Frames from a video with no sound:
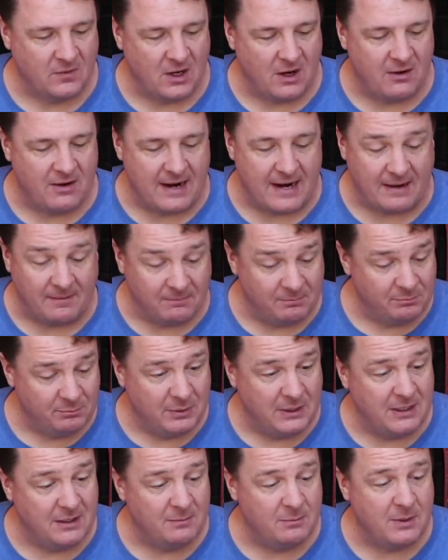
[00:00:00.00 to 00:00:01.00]
All right,
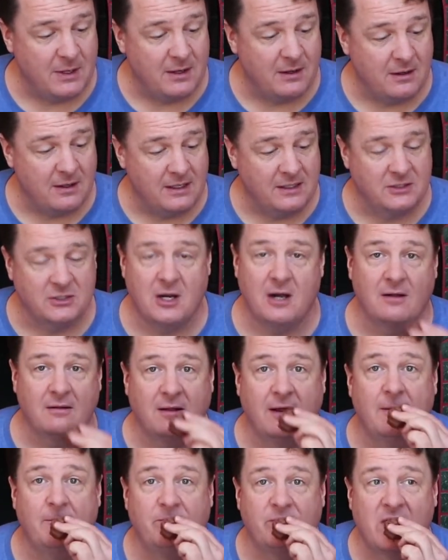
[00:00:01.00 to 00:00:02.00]
peanut butter and
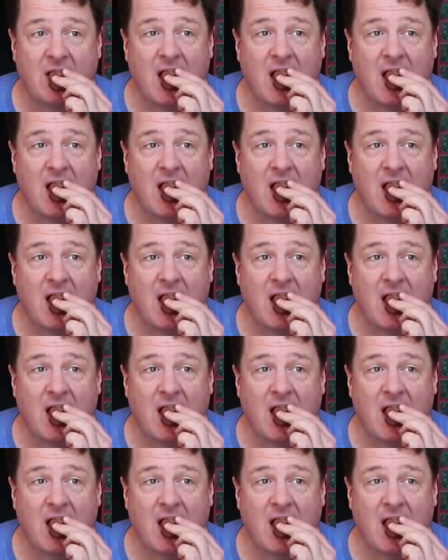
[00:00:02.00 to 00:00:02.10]
chocolate.